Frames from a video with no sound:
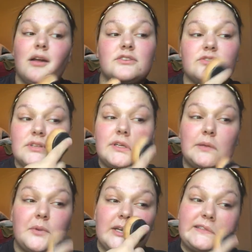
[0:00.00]
It's really
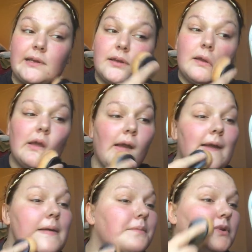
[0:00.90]
depressing,
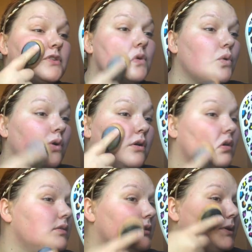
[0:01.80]
but it's cool.
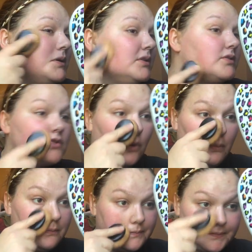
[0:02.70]
It's cool.